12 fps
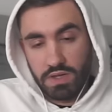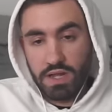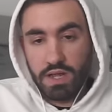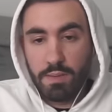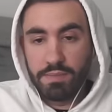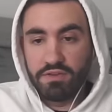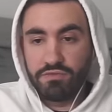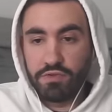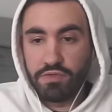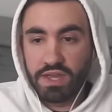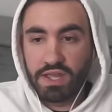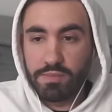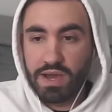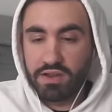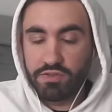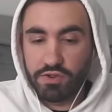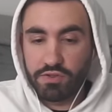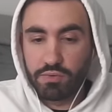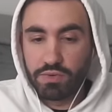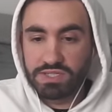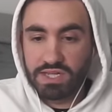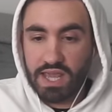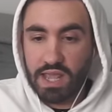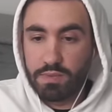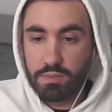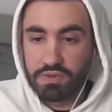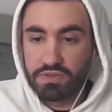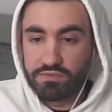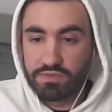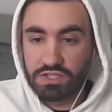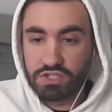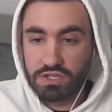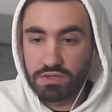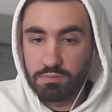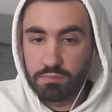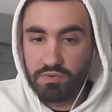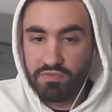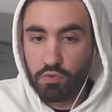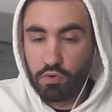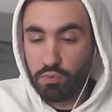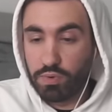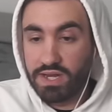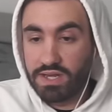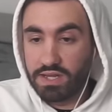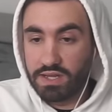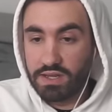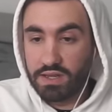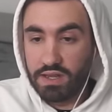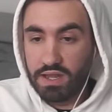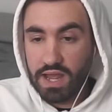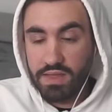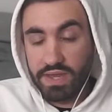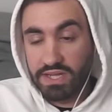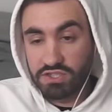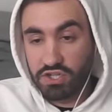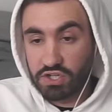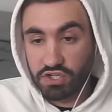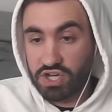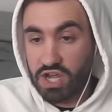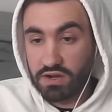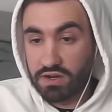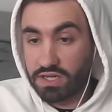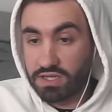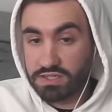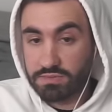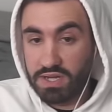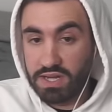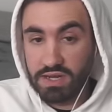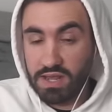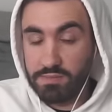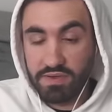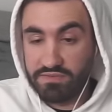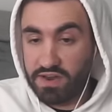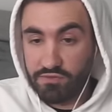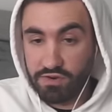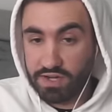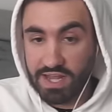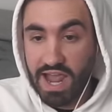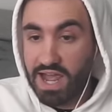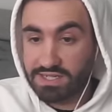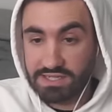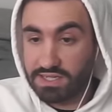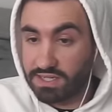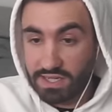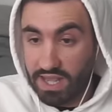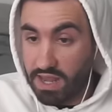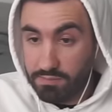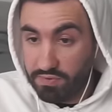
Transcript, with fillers: Yeah, I mean, if you think about it, they're the ones that came up with the vision before we did, and they took a shot on us. Me and him have never casted a game